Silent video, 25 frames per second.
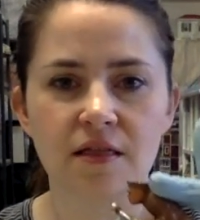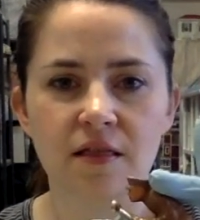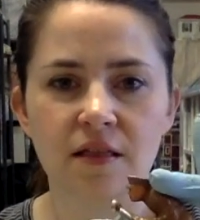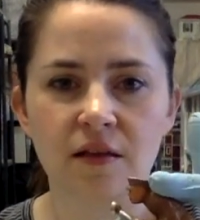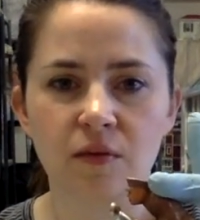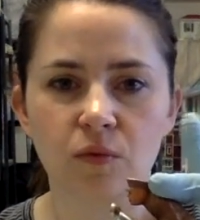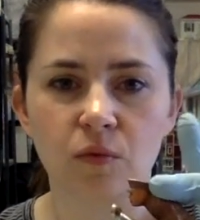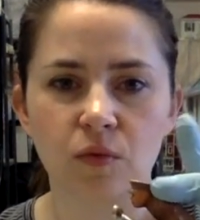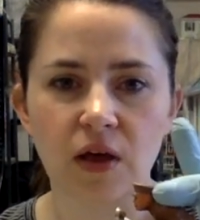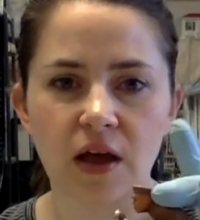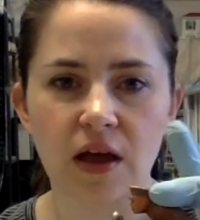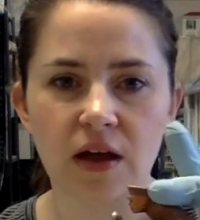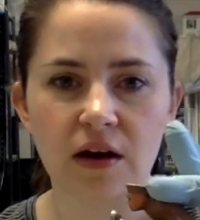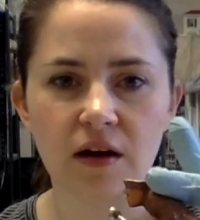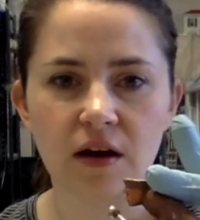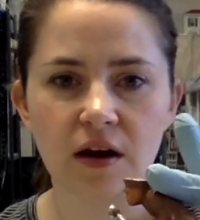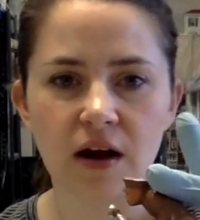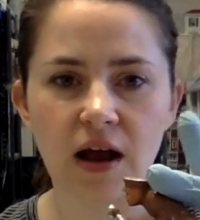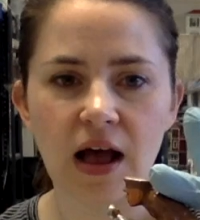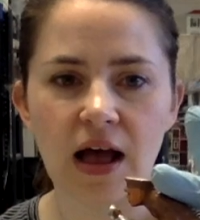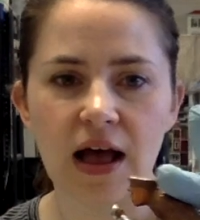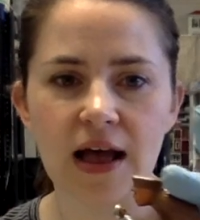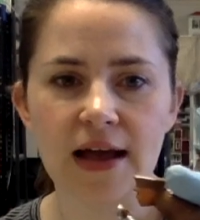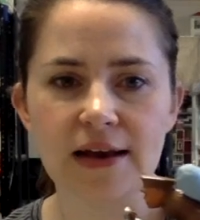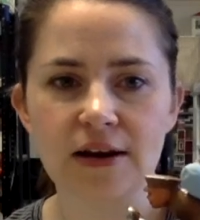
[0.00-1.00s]
We'll end on a
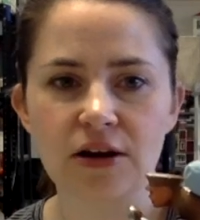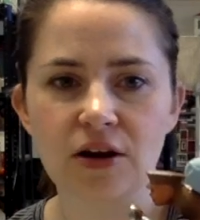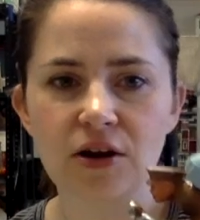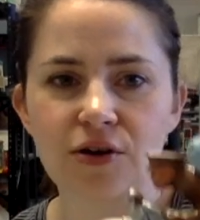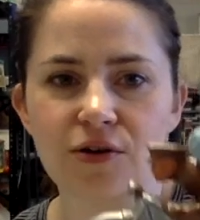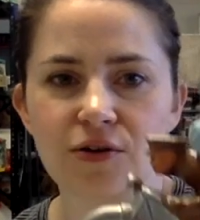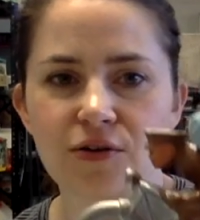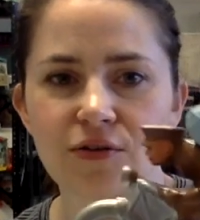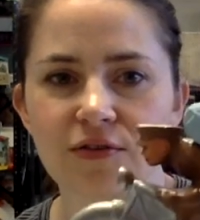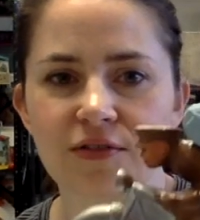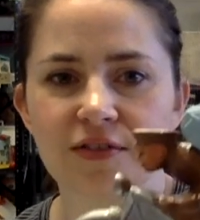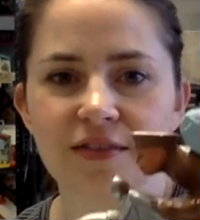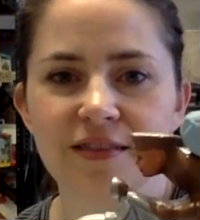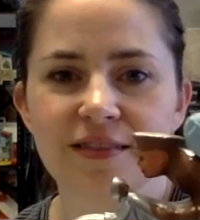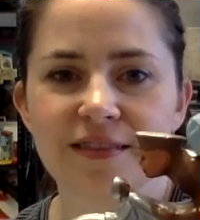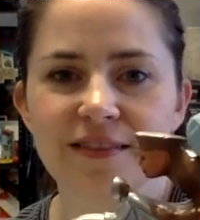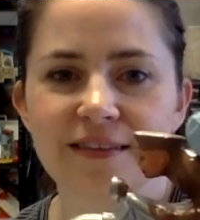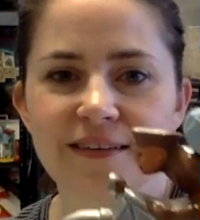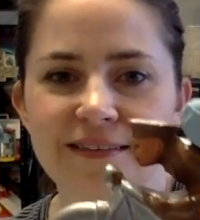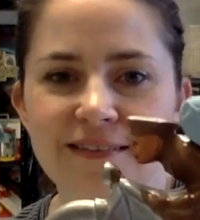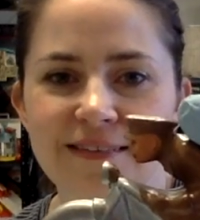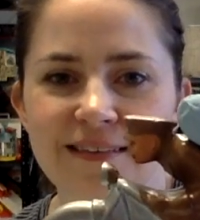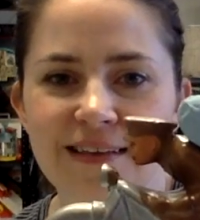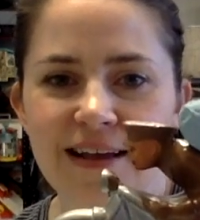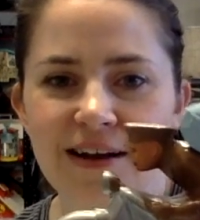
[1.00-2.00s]
high note.
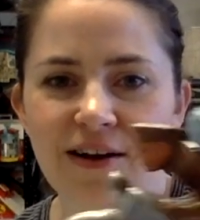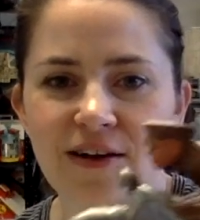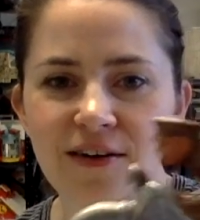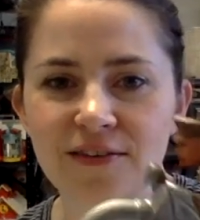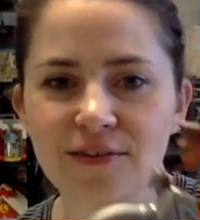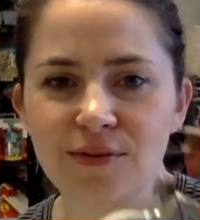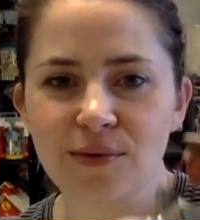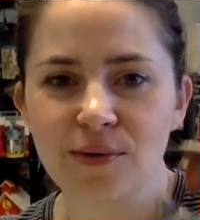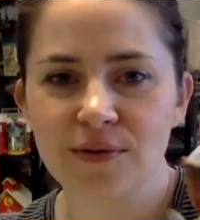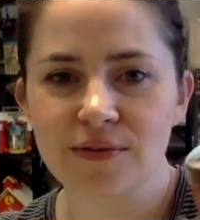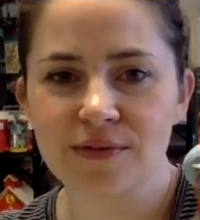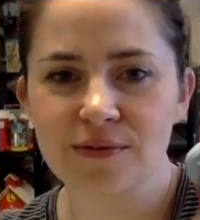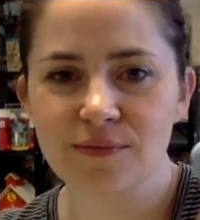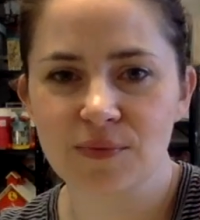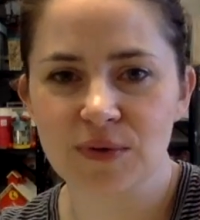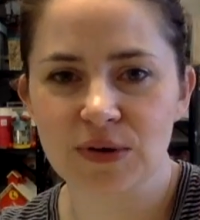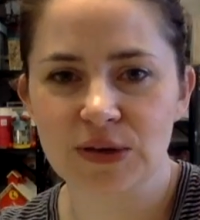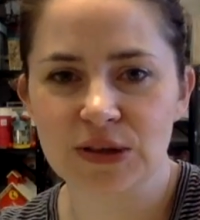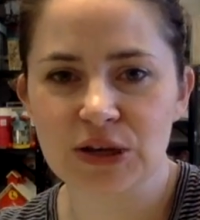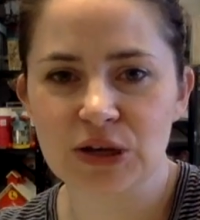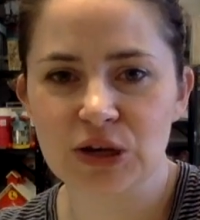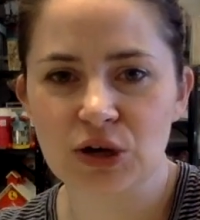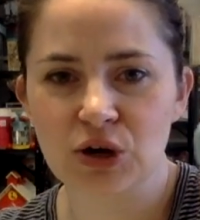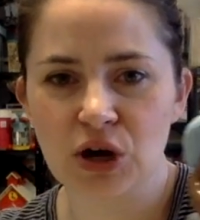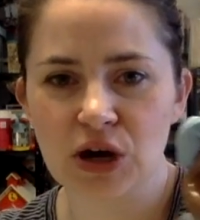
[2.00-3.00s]
This set also has
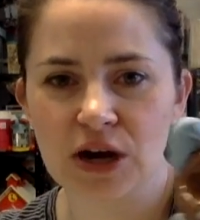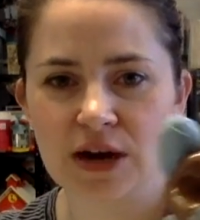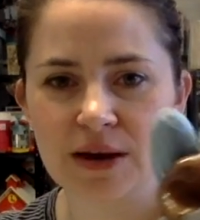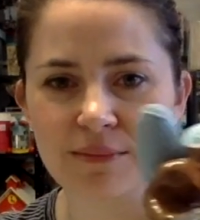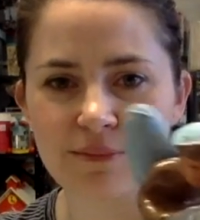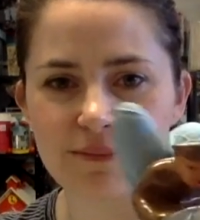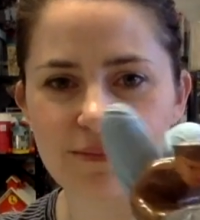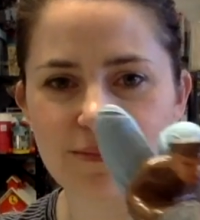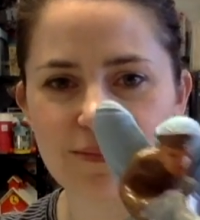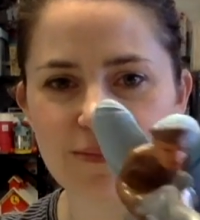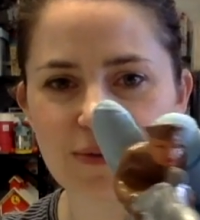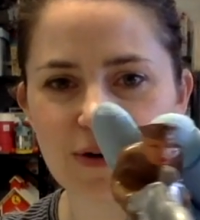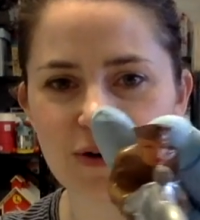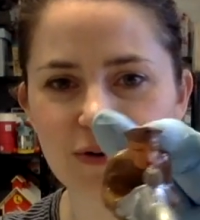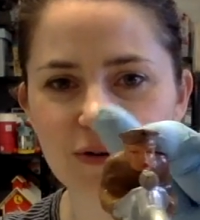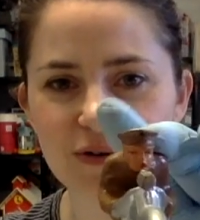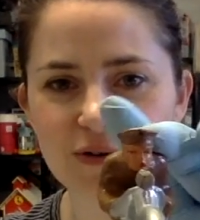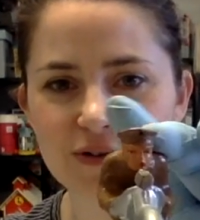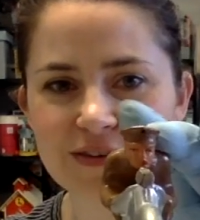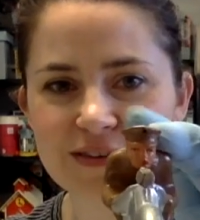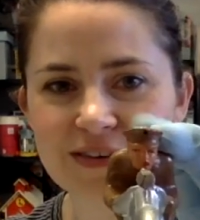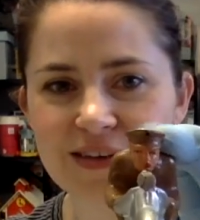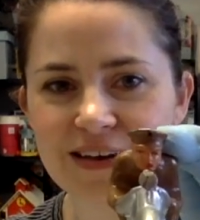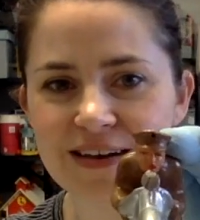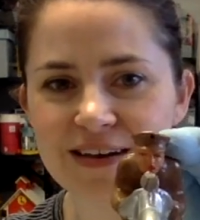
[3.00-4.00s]
really great
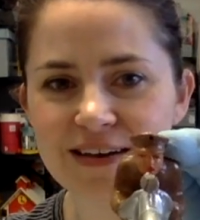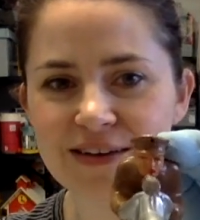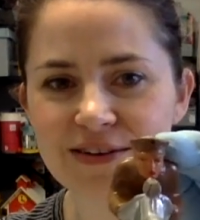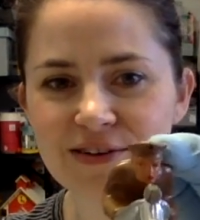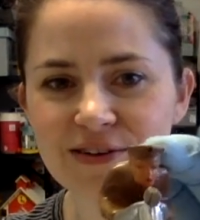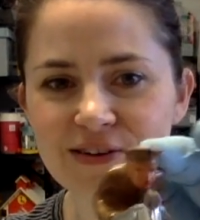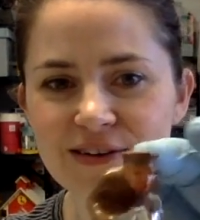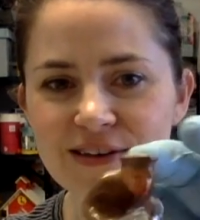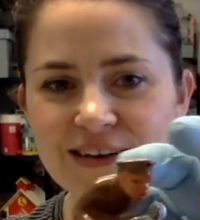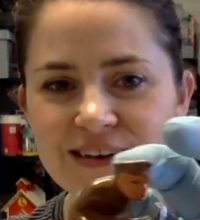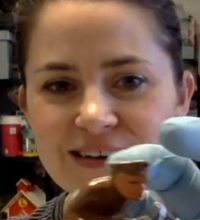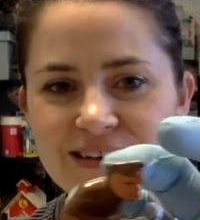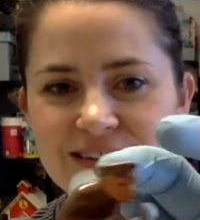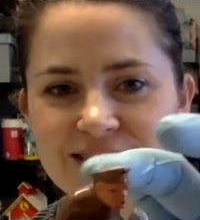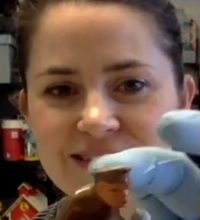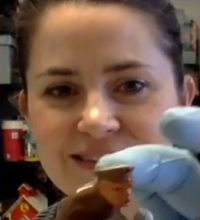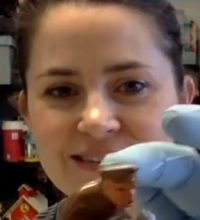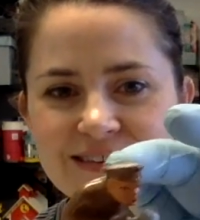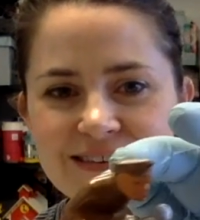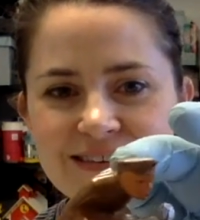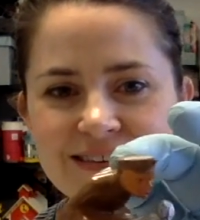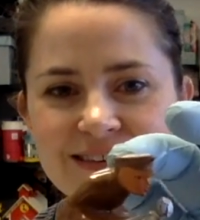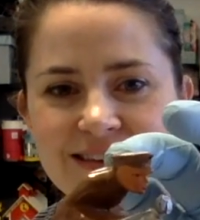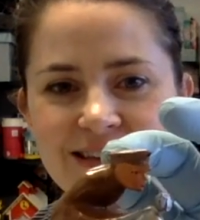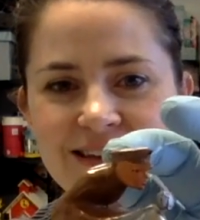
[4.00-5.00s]

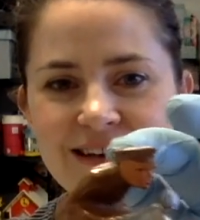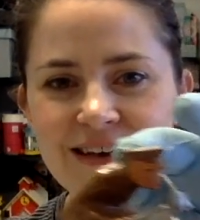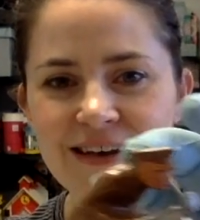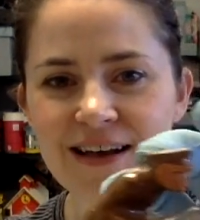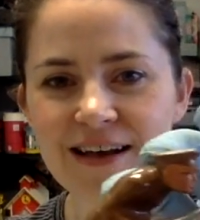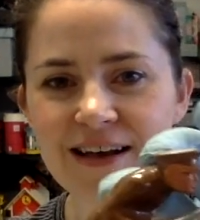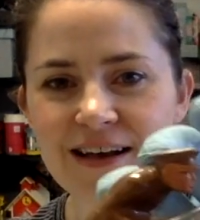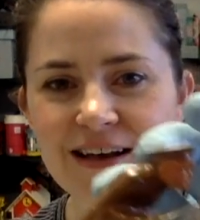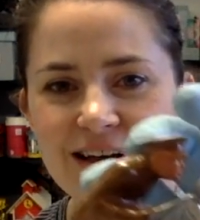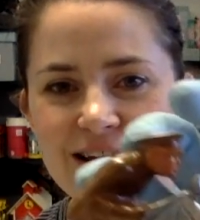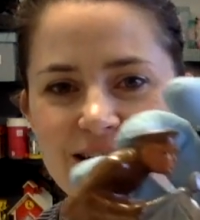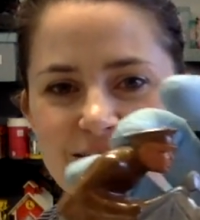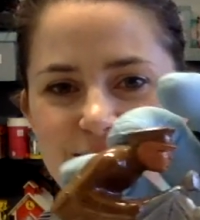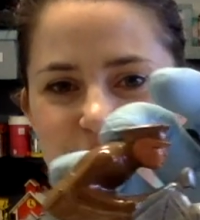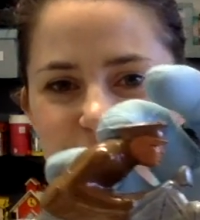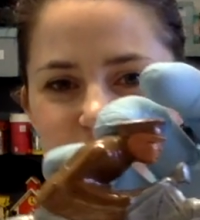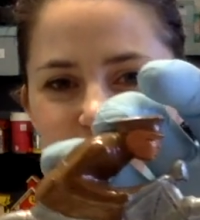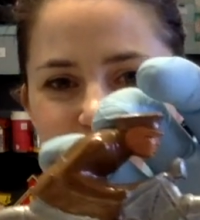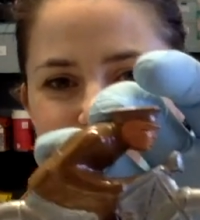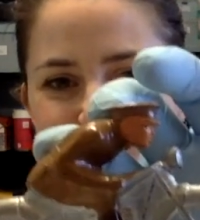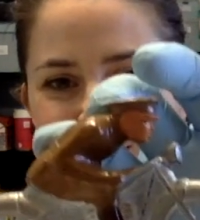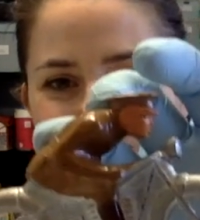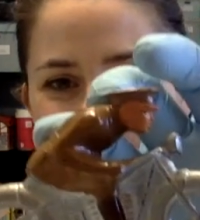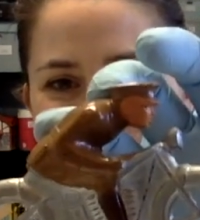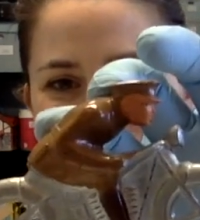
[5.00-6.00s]
motorcyclists,
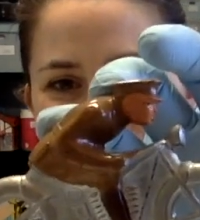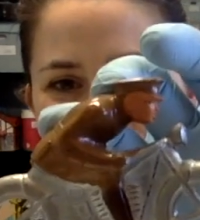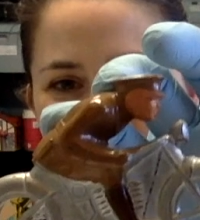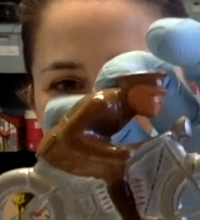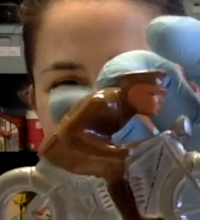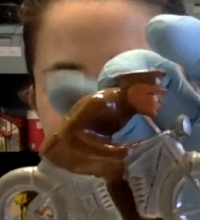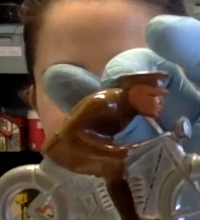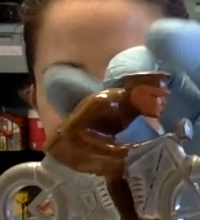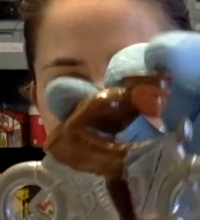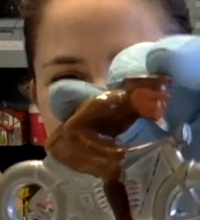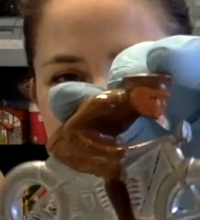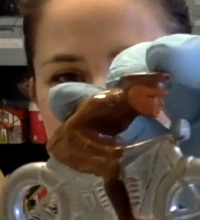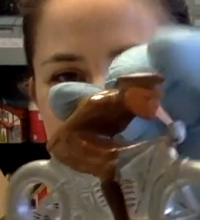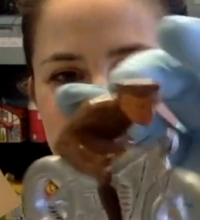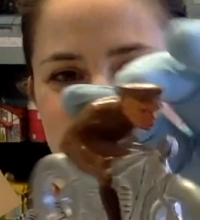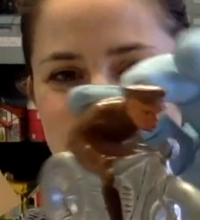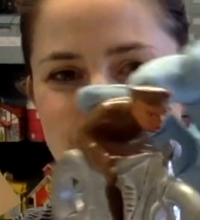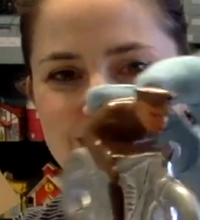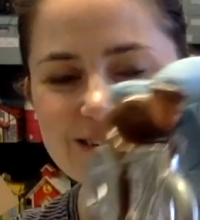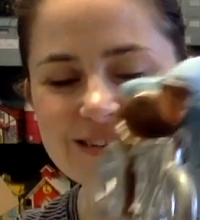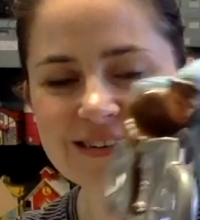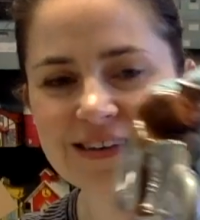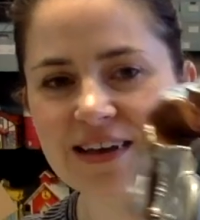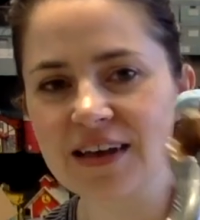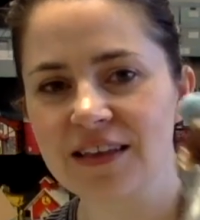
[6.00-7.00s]
motorcycling
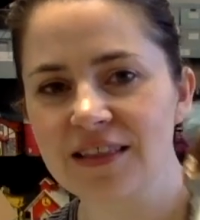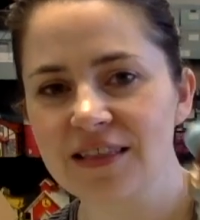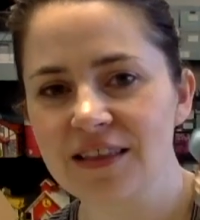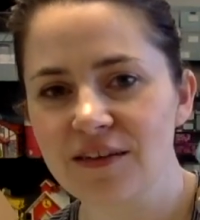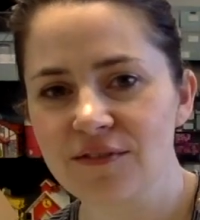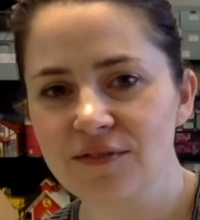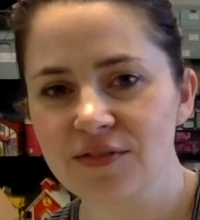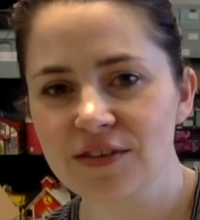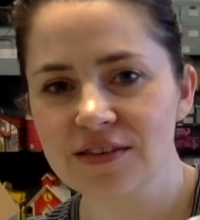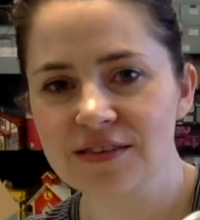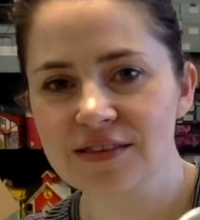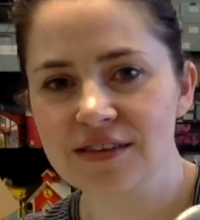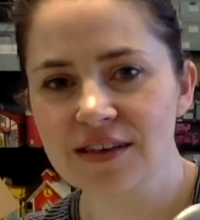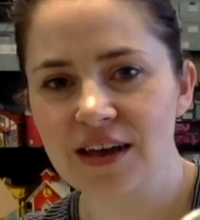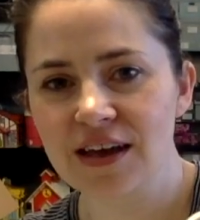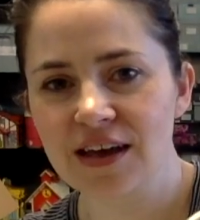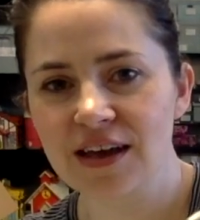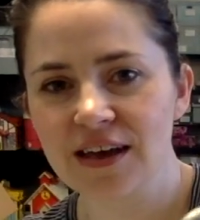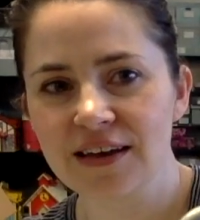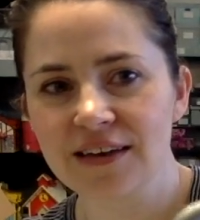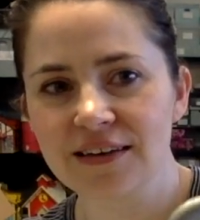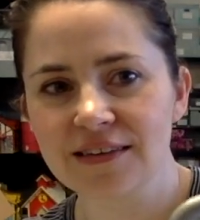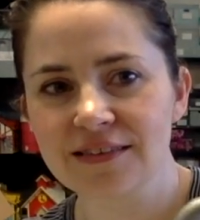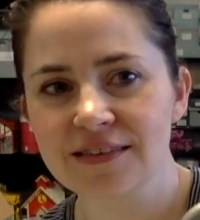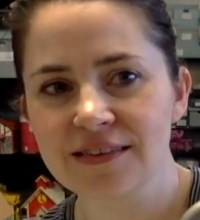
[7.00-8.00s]
soldiers. I love these
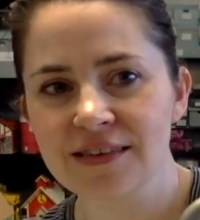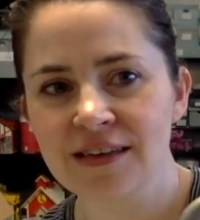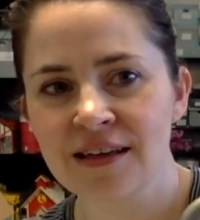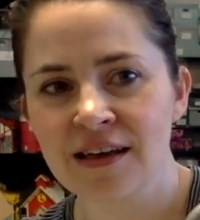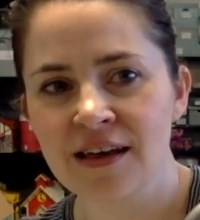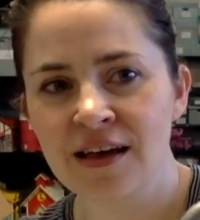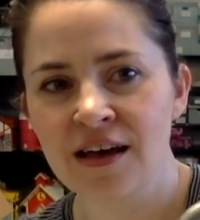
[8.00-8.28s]
guys.